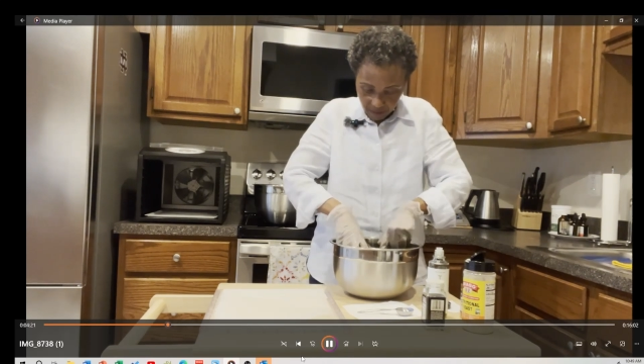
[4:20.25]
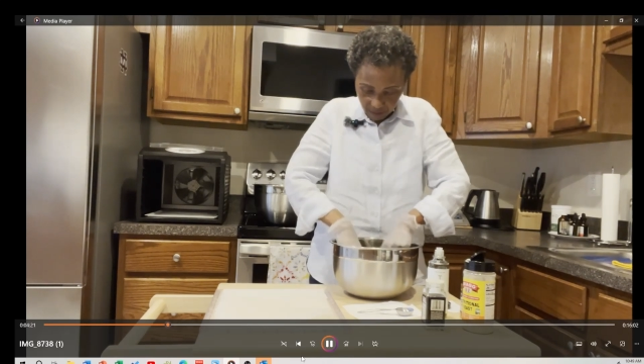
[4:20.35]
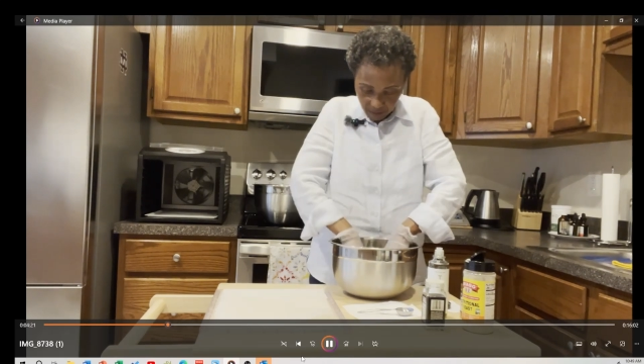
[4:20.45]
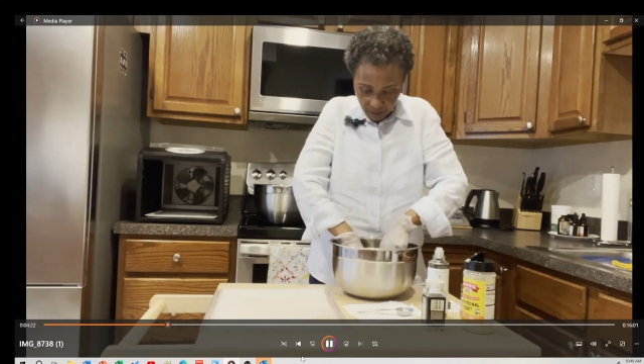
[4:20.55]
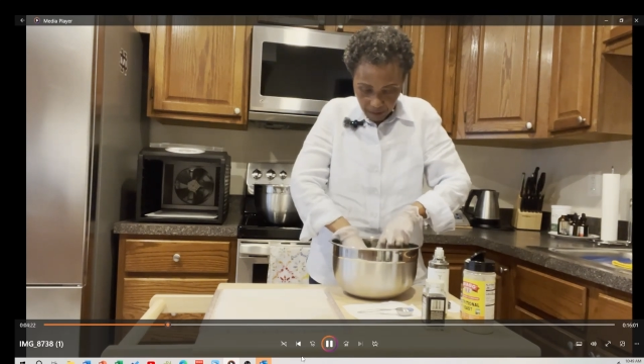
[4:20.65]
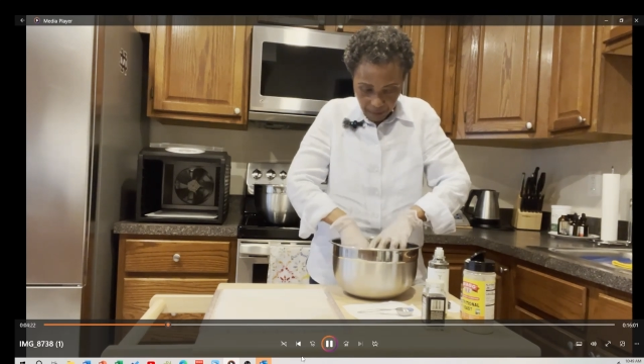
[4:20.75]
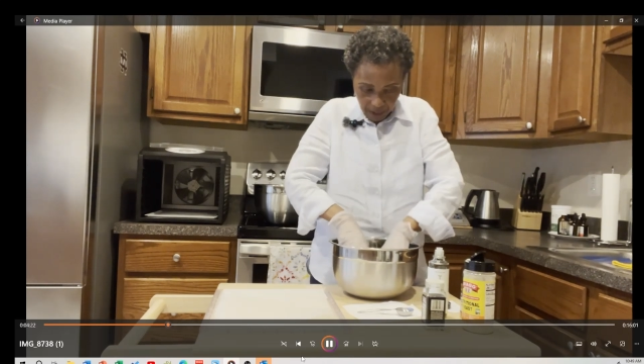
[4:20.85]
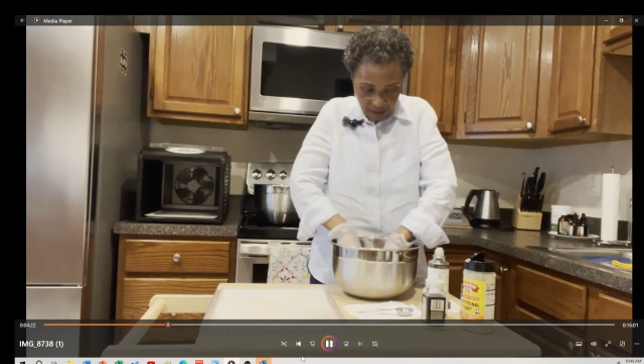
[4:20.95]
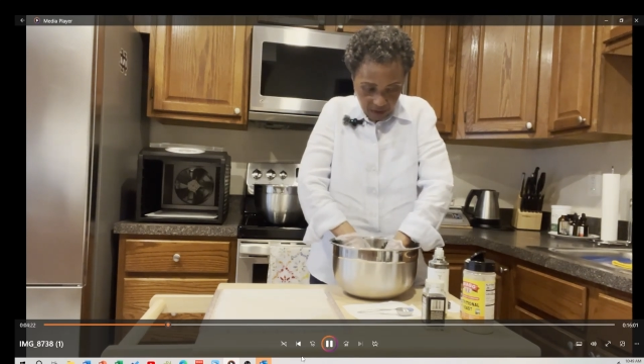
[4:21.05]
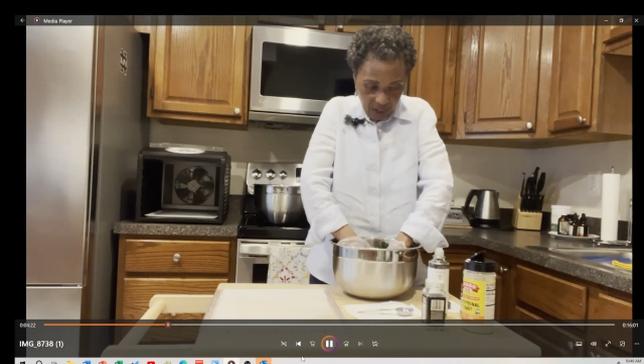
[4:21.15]
But the
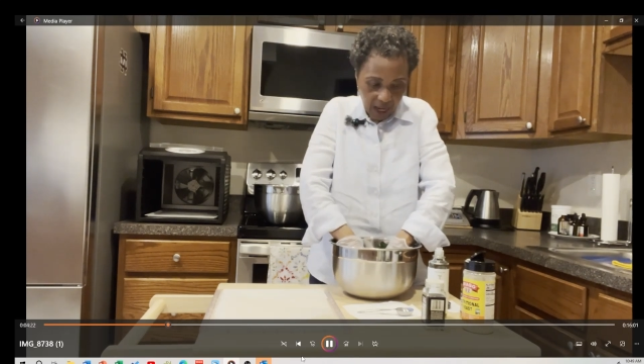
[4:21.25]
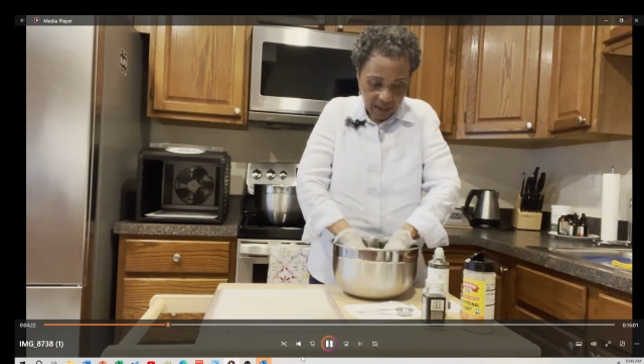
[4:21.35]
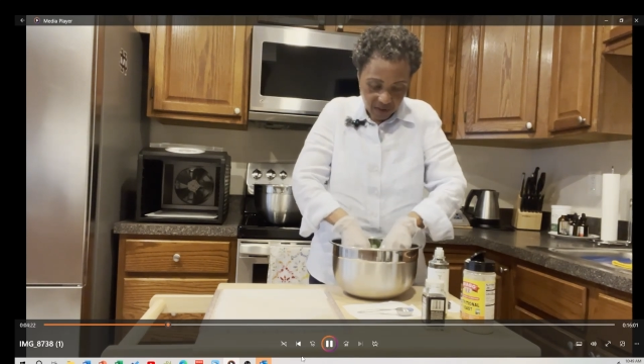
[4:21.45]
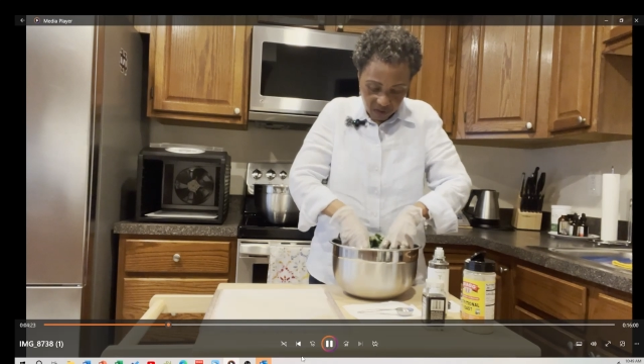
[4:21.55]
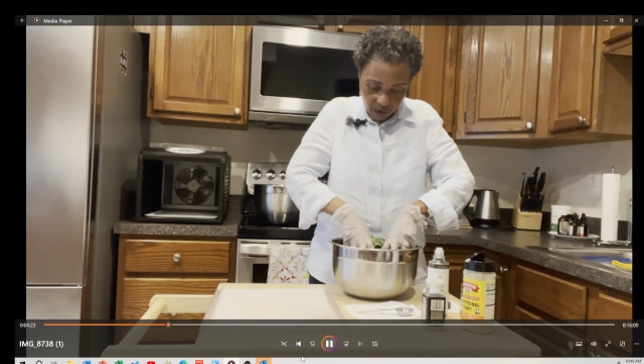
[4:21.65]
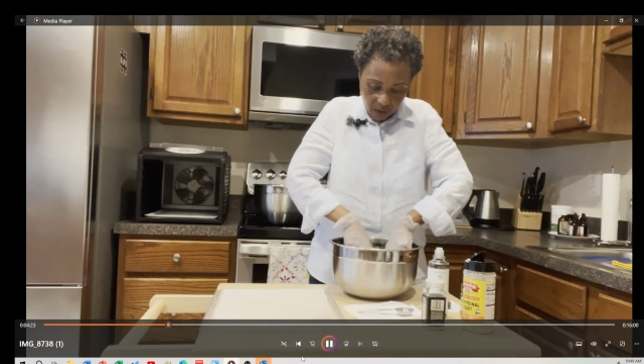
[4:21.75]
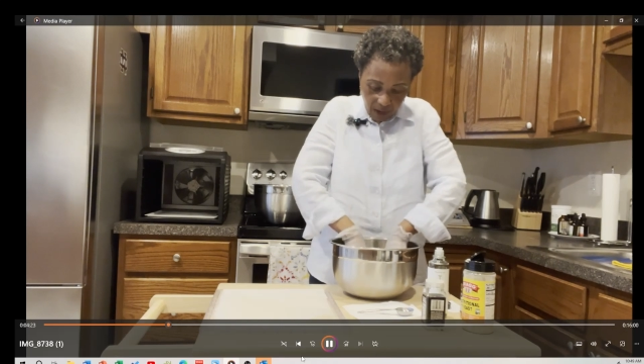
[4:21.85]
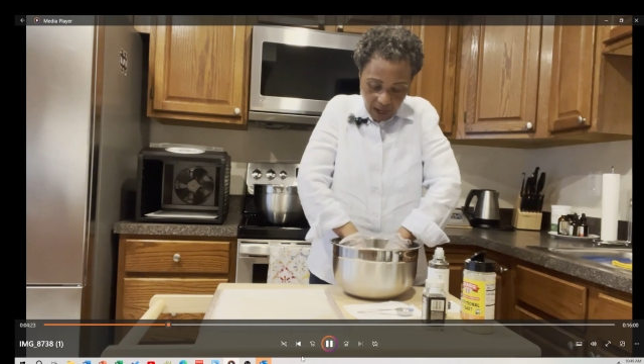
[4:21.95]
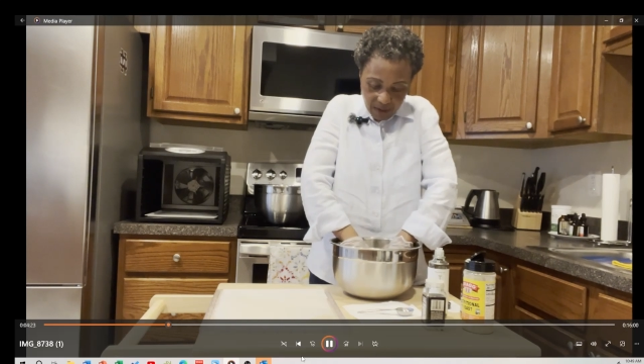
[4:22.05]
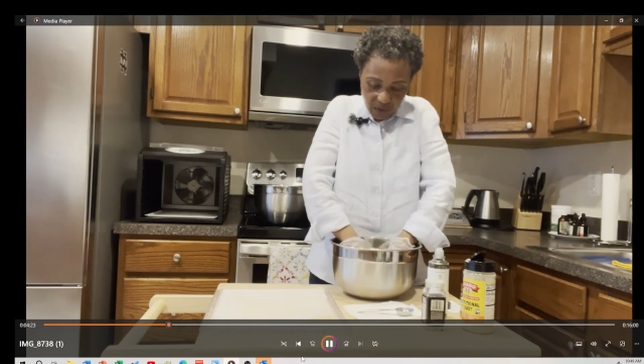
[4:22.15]
kind of salt I
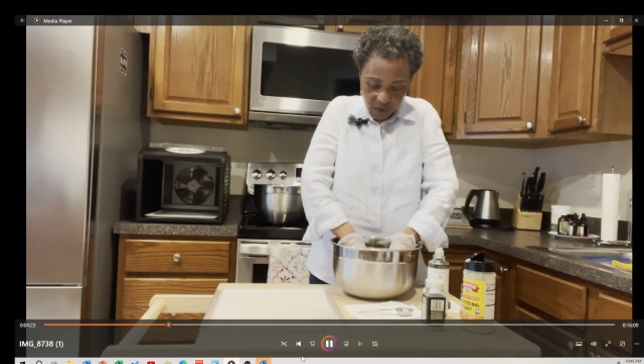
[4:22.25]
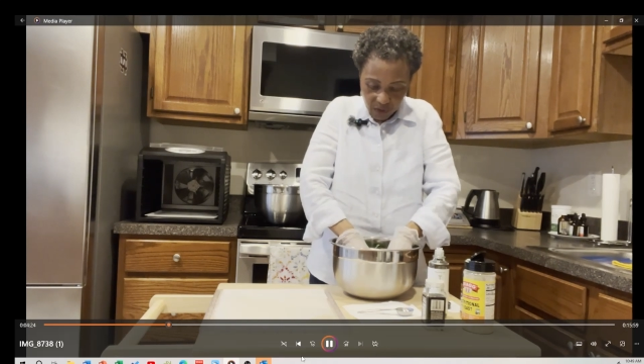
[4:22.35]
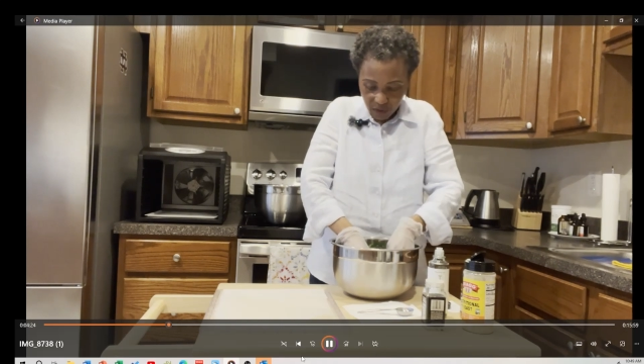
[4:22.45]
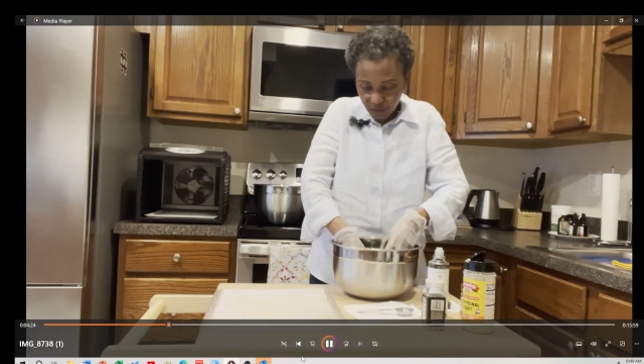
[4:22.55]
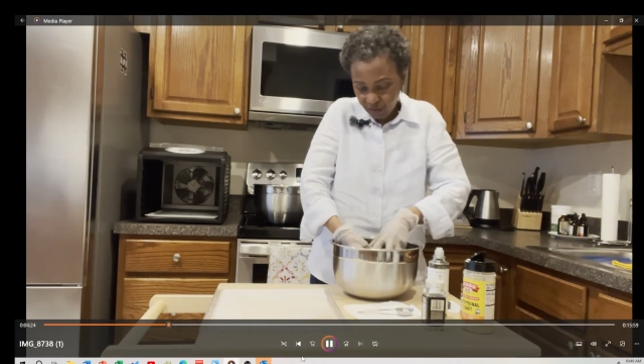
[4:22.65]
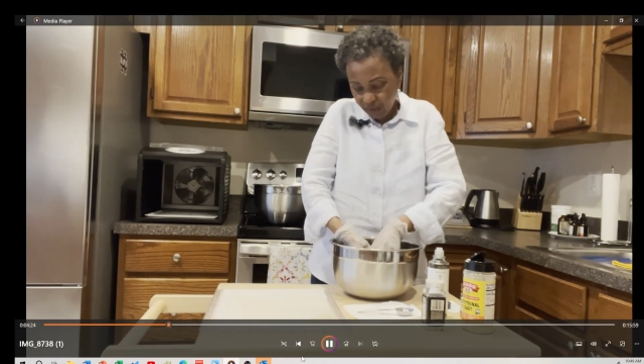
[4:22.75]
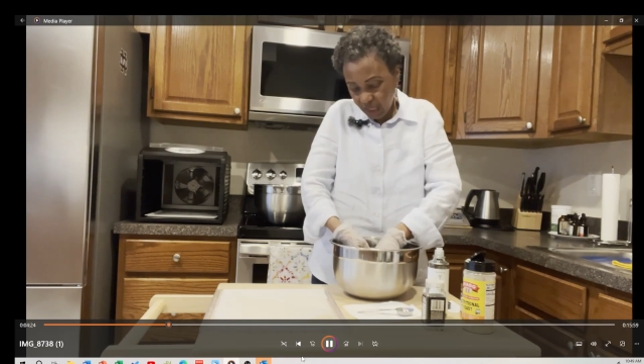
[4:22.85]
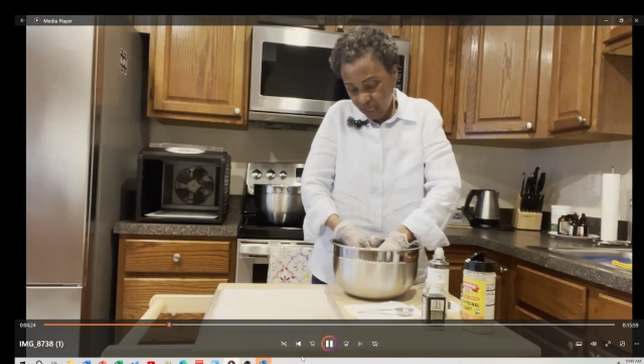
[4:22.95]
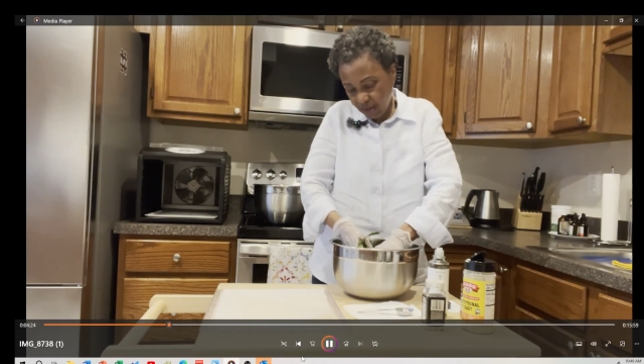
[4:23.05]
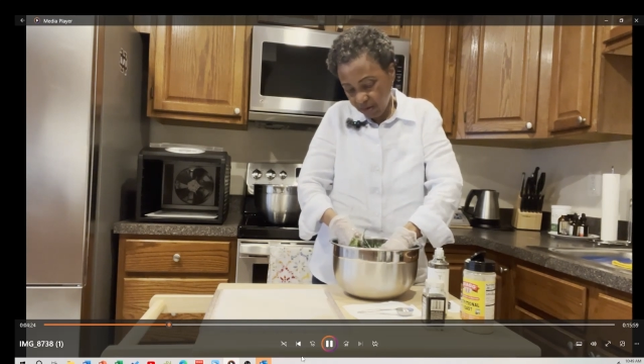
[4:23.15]
use is
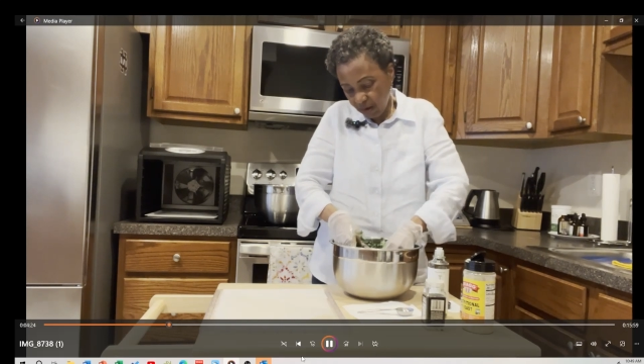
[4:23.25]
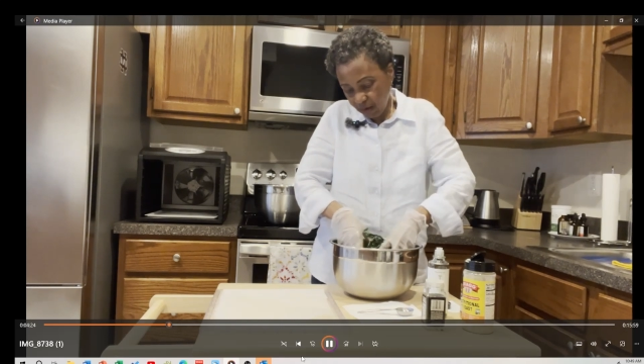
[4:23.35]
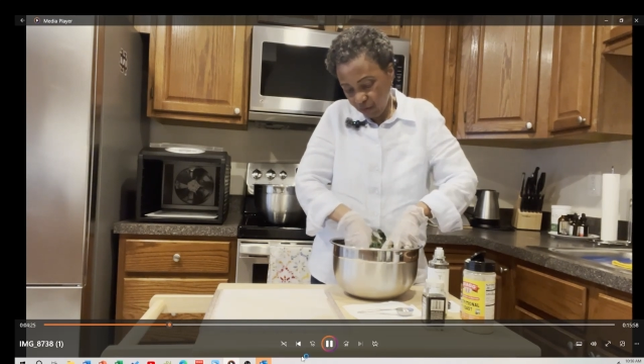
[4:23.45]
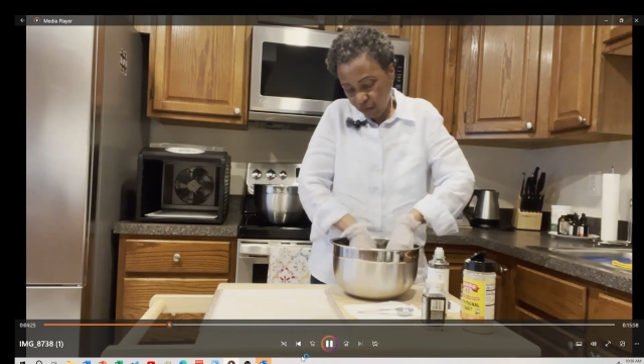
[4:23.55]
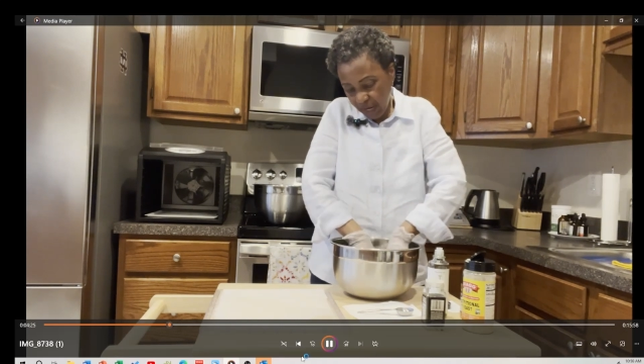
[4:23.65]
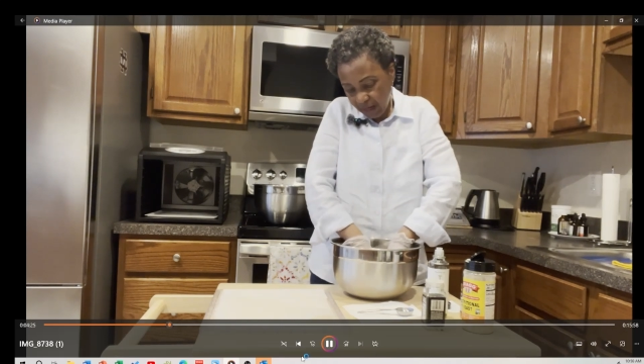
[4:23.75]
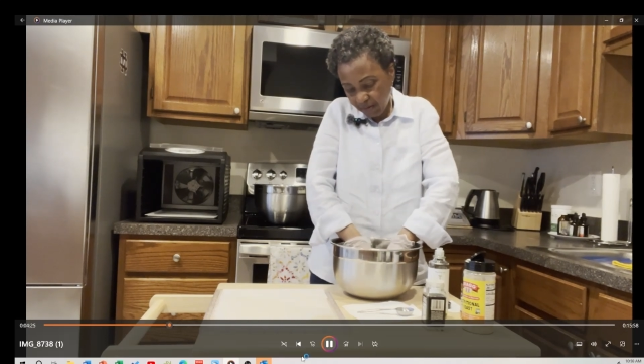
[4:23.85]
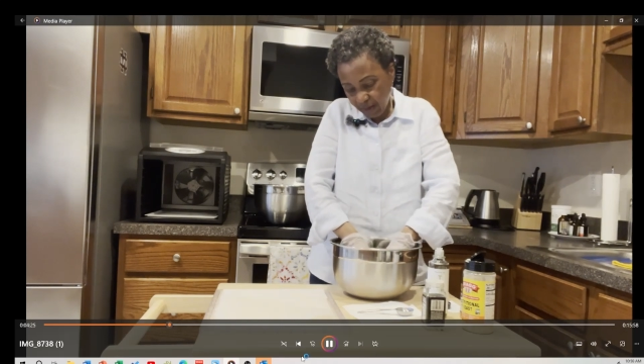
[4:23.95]
uh, the